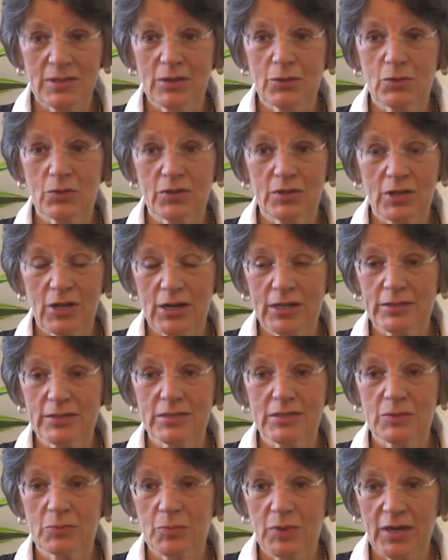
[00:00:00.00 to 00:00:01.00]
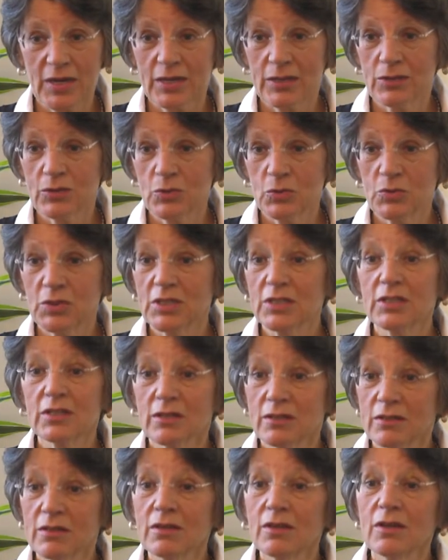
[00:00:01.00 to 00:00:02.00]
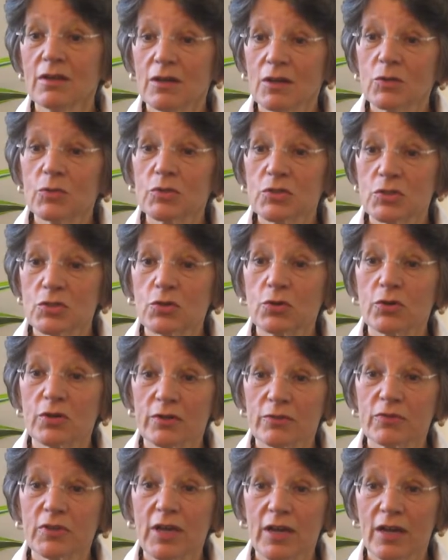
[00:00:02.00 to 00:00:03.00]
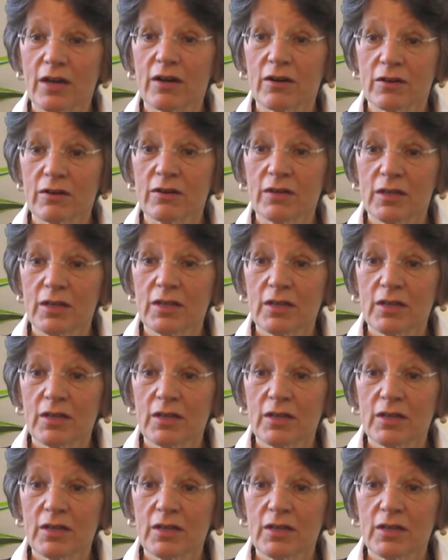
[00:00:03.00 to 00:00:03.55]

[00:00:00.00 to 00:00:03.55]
they were in constant pain, who needed restorative care.